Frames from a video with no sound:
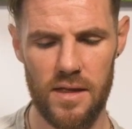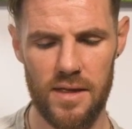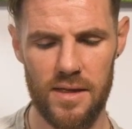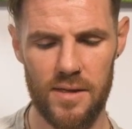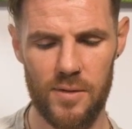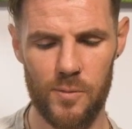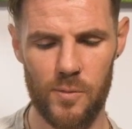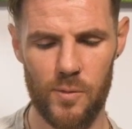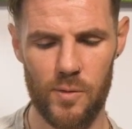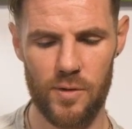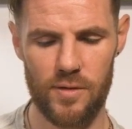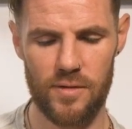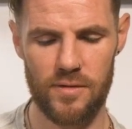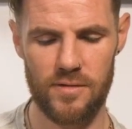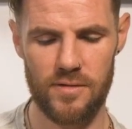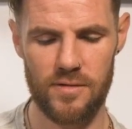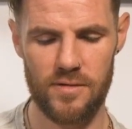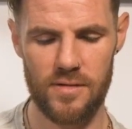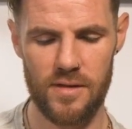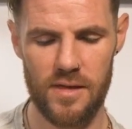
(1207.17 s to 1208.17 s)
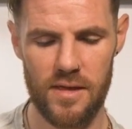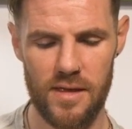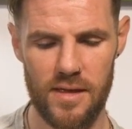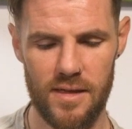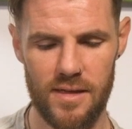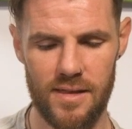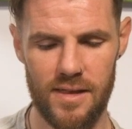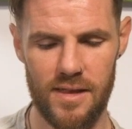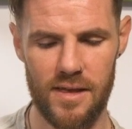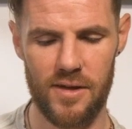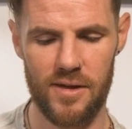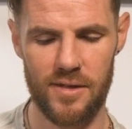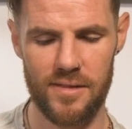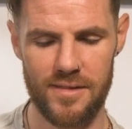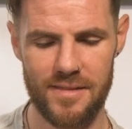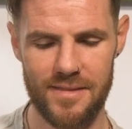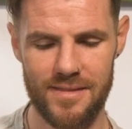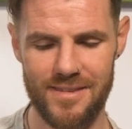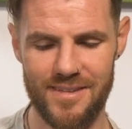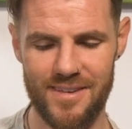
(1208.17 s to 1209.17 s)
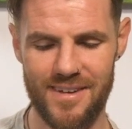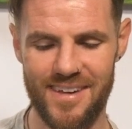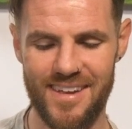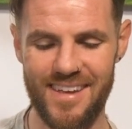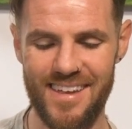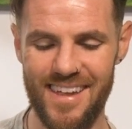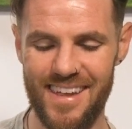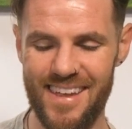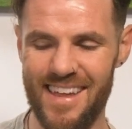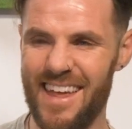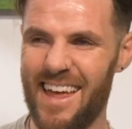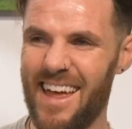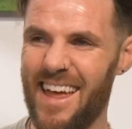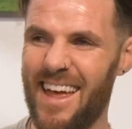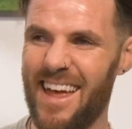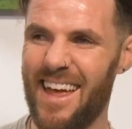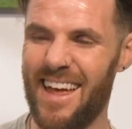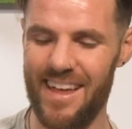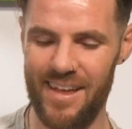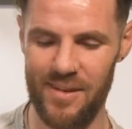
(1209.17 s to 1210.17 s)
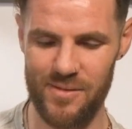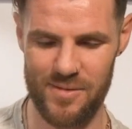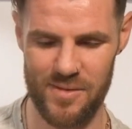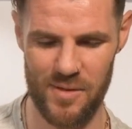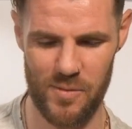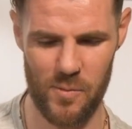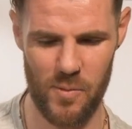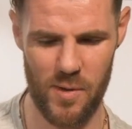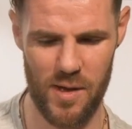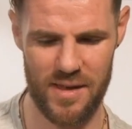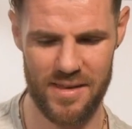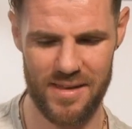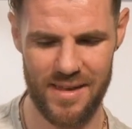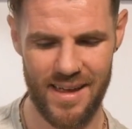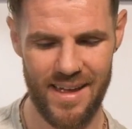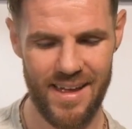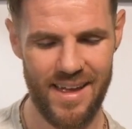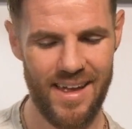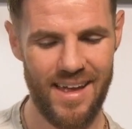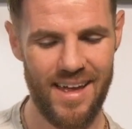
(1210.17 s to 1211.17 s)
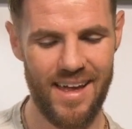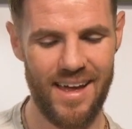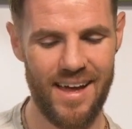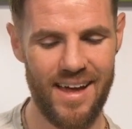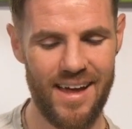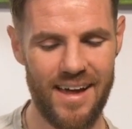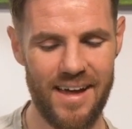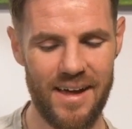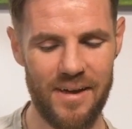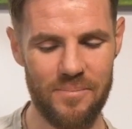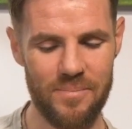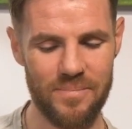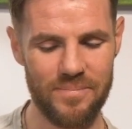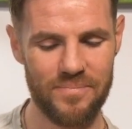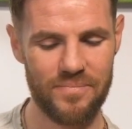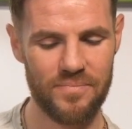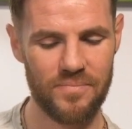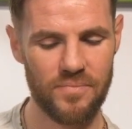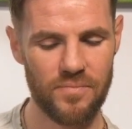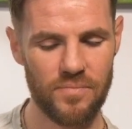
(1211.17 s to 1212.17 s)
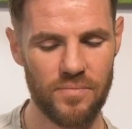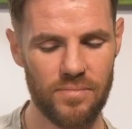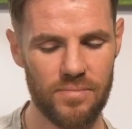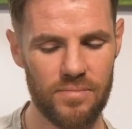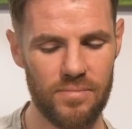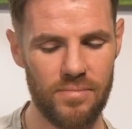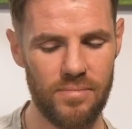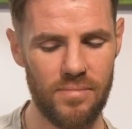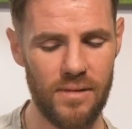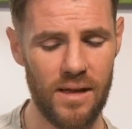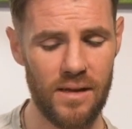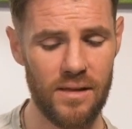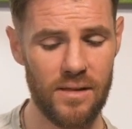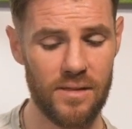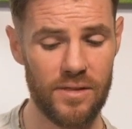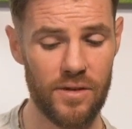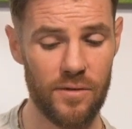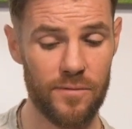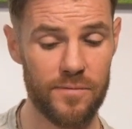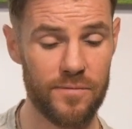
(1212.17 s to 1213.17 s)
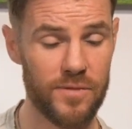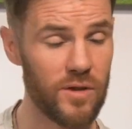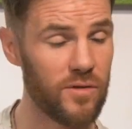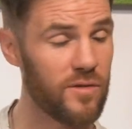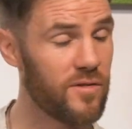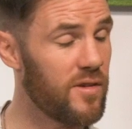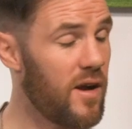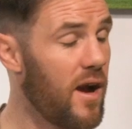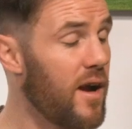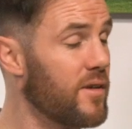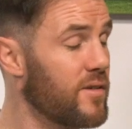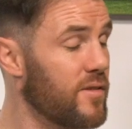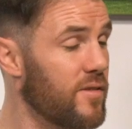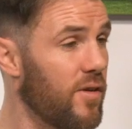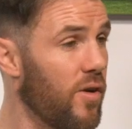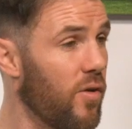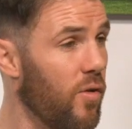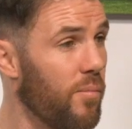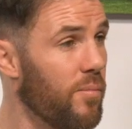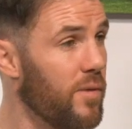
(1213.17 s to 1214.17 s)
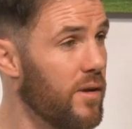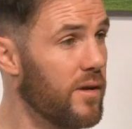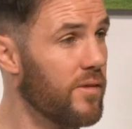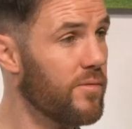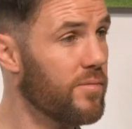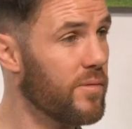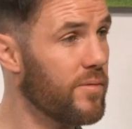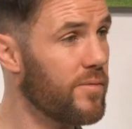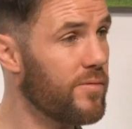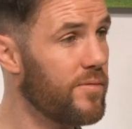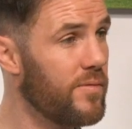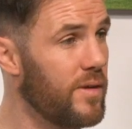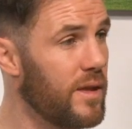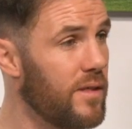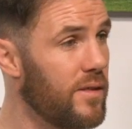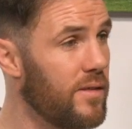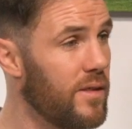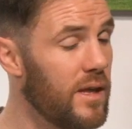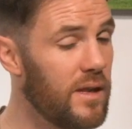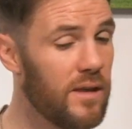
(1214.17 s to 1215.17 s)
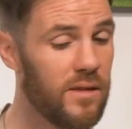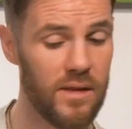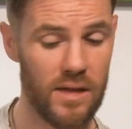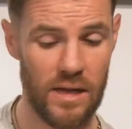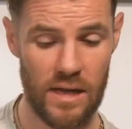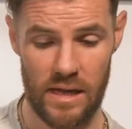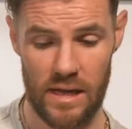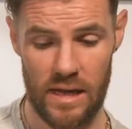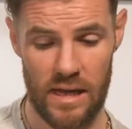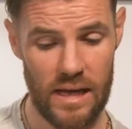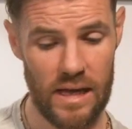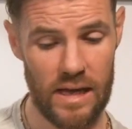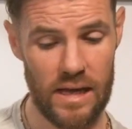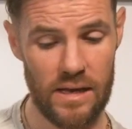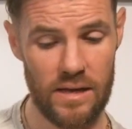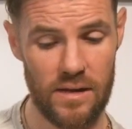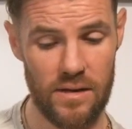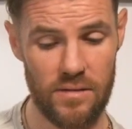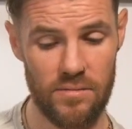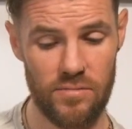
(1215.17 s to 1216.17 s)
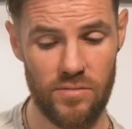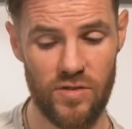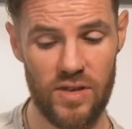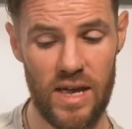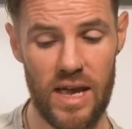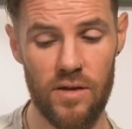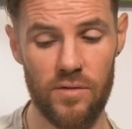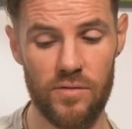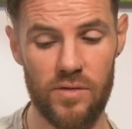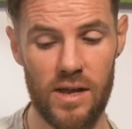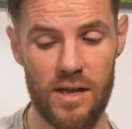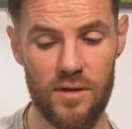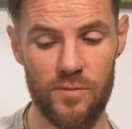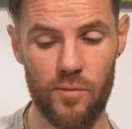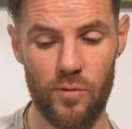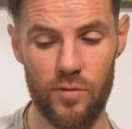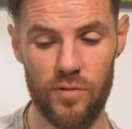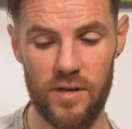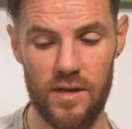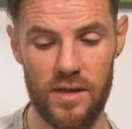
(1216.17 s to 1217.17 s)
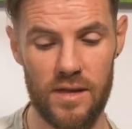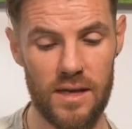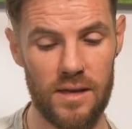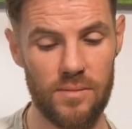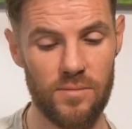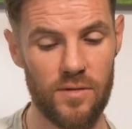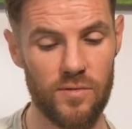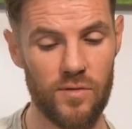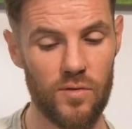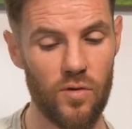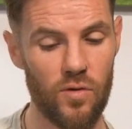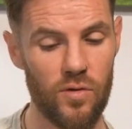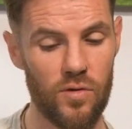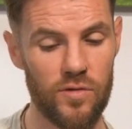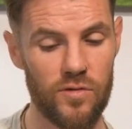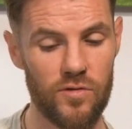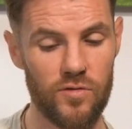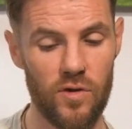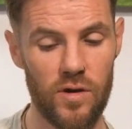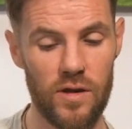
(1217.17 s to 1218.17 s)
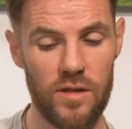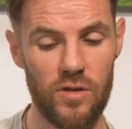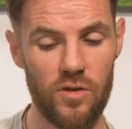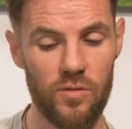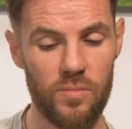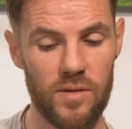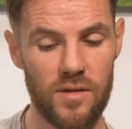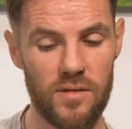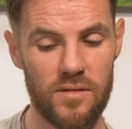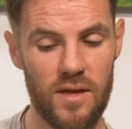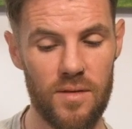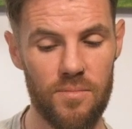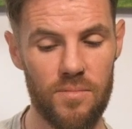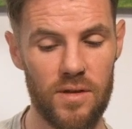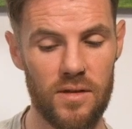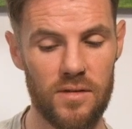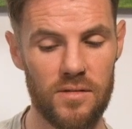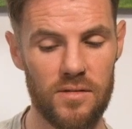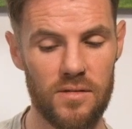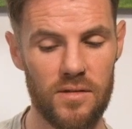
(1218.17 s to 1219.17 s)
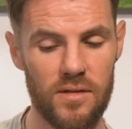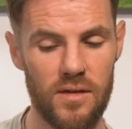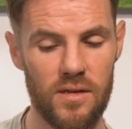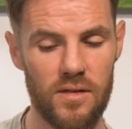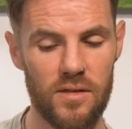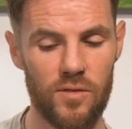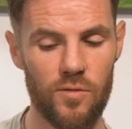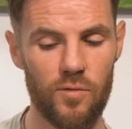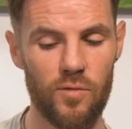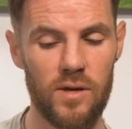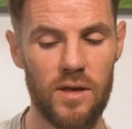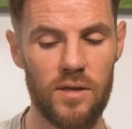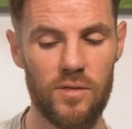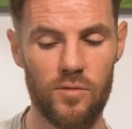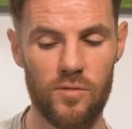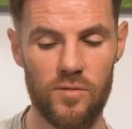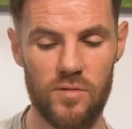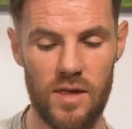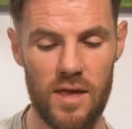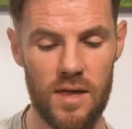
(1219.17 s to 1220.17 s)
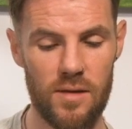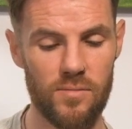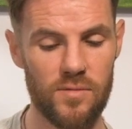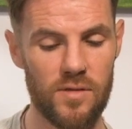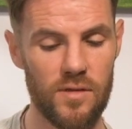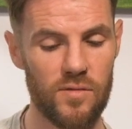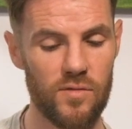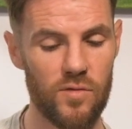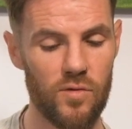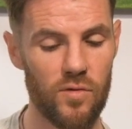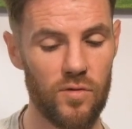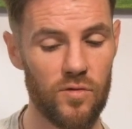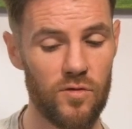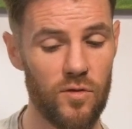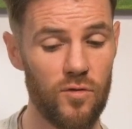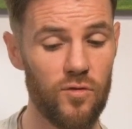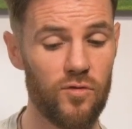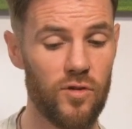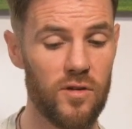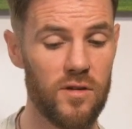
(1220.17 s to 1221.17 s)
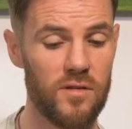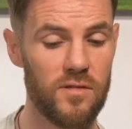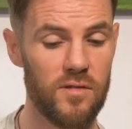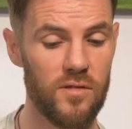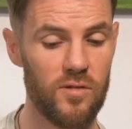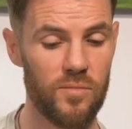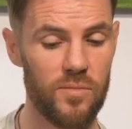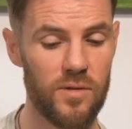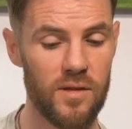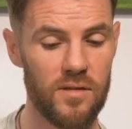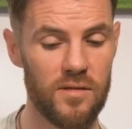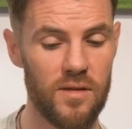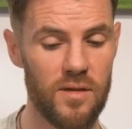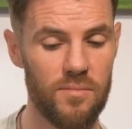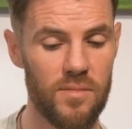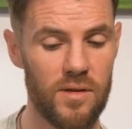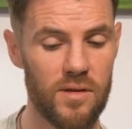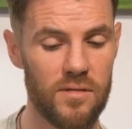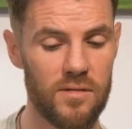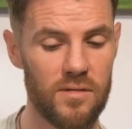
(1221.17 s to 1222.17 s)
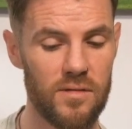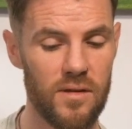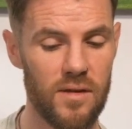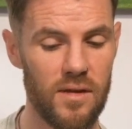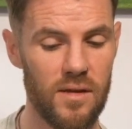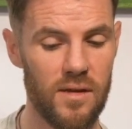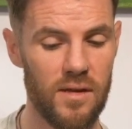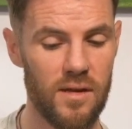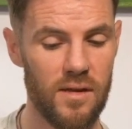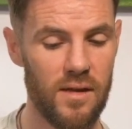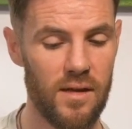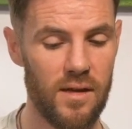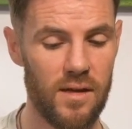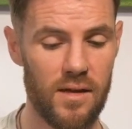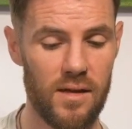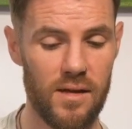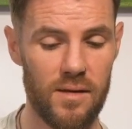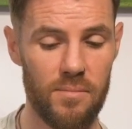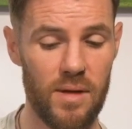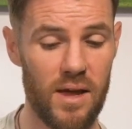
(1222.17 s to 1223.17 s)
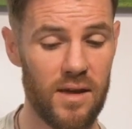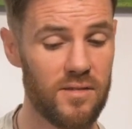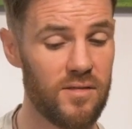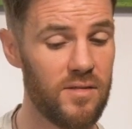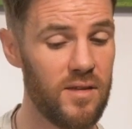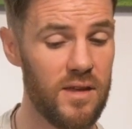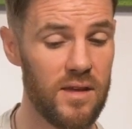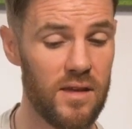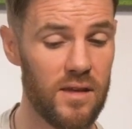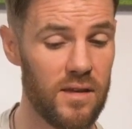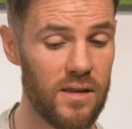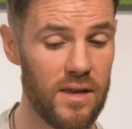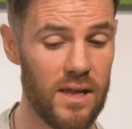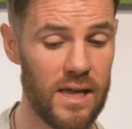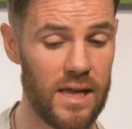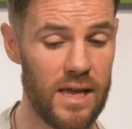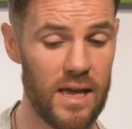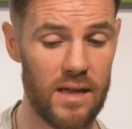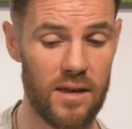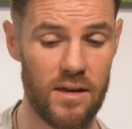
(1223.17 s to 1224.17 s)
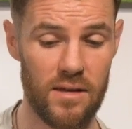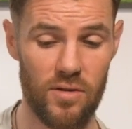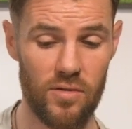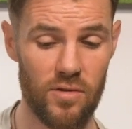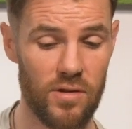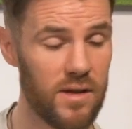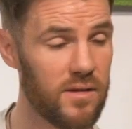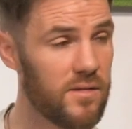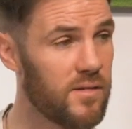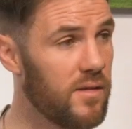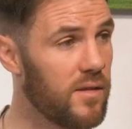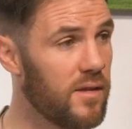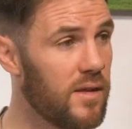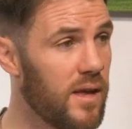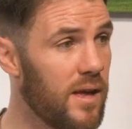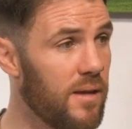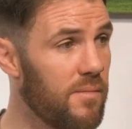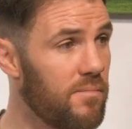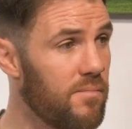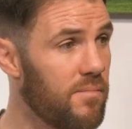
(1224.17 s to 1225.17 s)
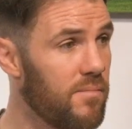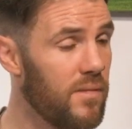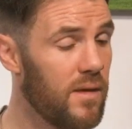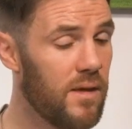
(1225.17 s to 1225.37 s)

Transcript: It was Lyon. Lyon. Oh, sorry. sorry. I was like, what? Um, their their starts are unbelievable. Mm. In, in in ten of the last fourteen games, they've scored a try in the opening ten minutes. Three of those games, they've scored two tries in the opening ten minutes. Uh, Max Deegan, again, another excellent game.